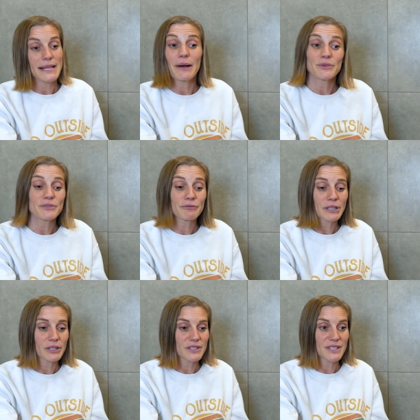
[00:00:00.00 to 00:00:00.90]
That was a
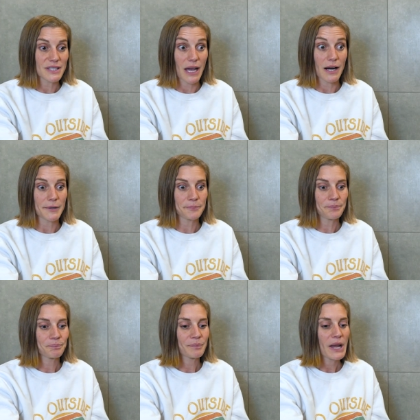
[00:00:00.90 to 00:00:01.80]
really good
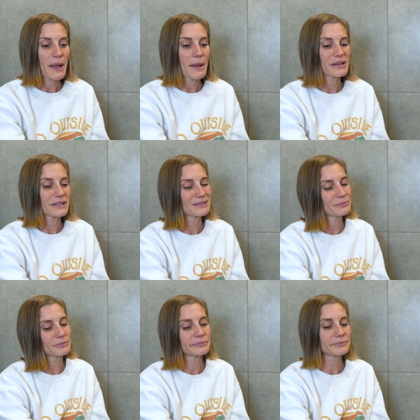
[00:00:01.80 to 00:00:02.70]
scare.
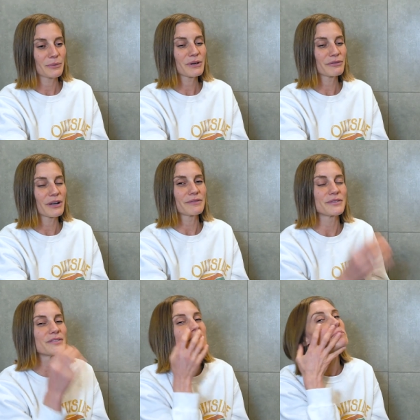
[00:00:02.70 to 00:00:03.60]
I would have loved
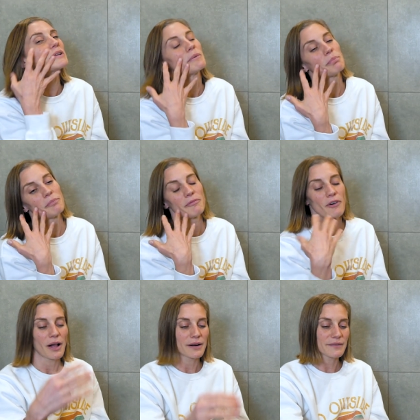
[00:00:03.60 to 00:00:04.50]
to have seen blood
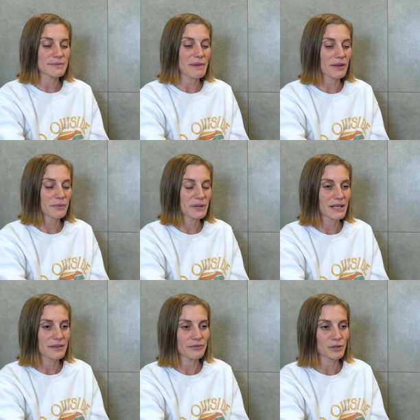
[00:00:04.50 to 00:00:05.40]
fall out of his mouth when he
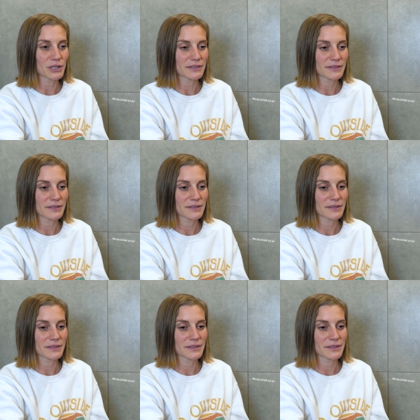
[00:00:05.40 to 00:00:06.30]
hit the floor. What does the blood
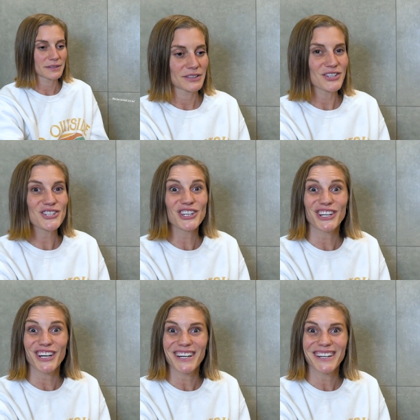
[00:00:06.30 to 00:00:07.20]
taste like?
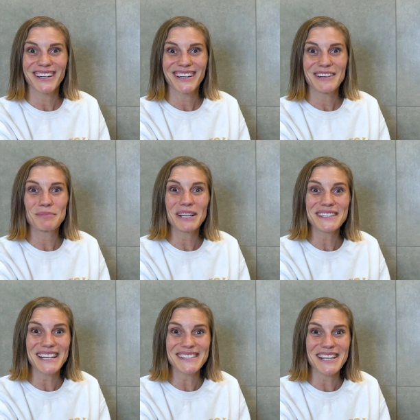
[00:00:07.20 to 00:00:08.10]
Sugar.
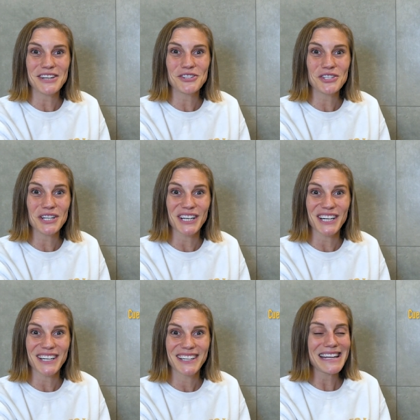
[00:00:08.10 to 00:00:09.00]
Blood tastes like
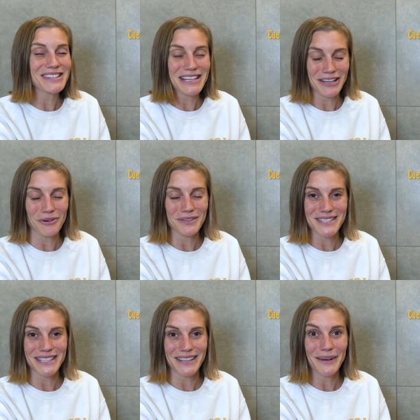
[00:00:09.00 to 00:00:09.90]
sugar. It's like corn
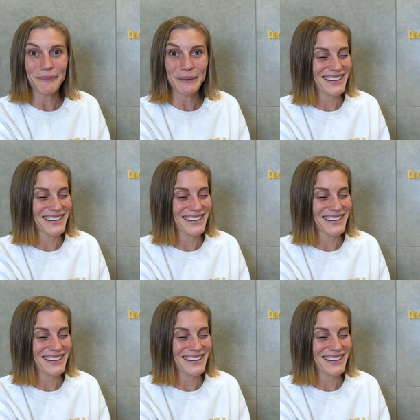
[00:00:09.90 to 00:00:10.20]
syrup.